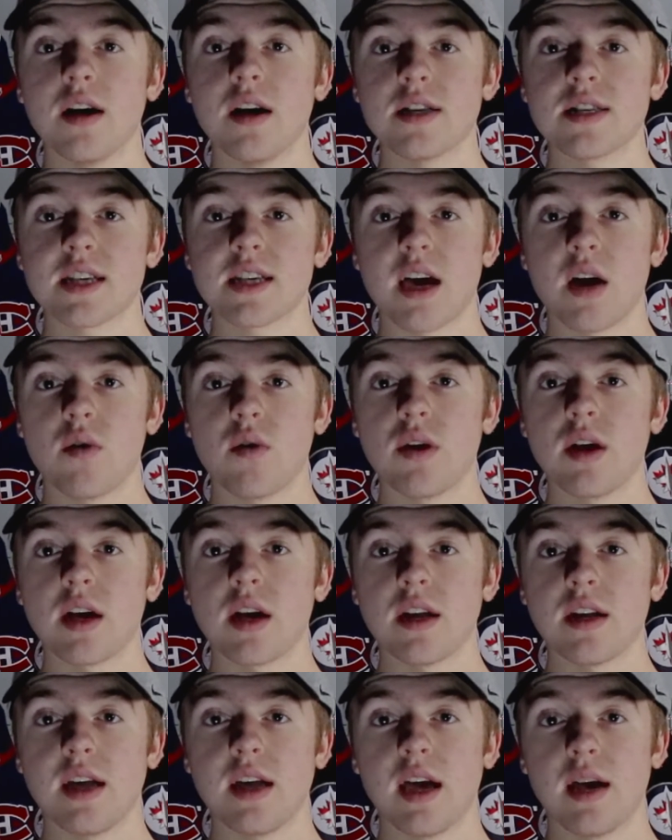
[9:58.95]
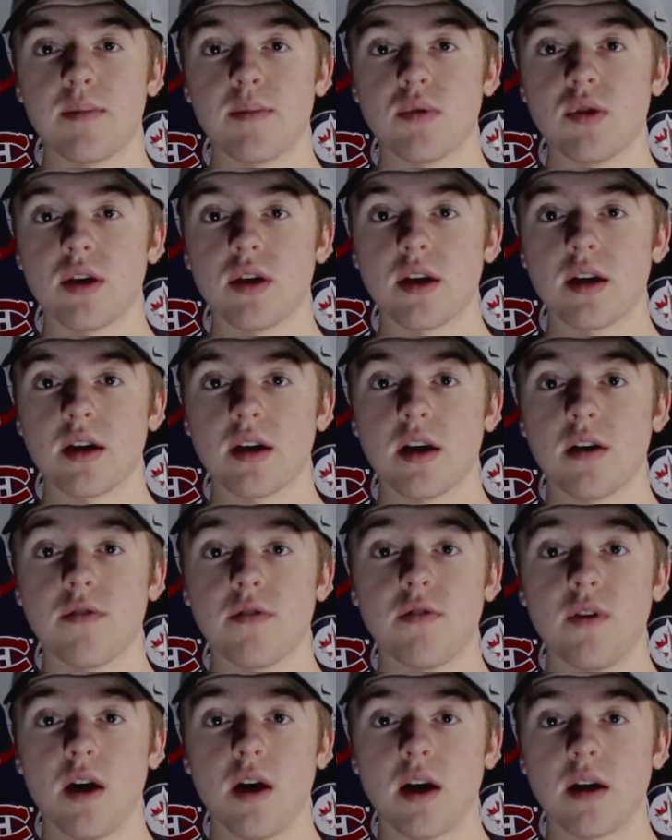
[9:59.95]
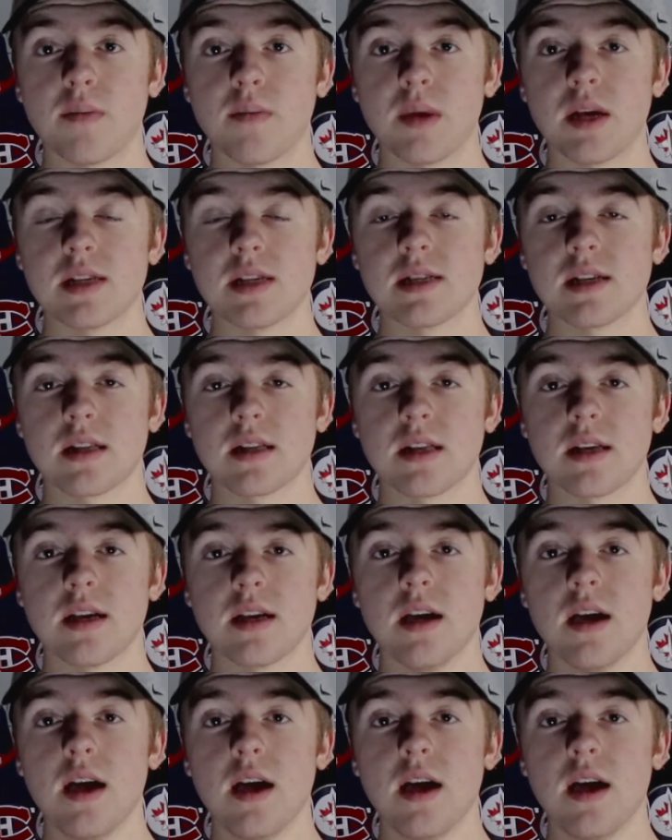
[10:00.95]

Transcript: scouting and tampering fine, basically.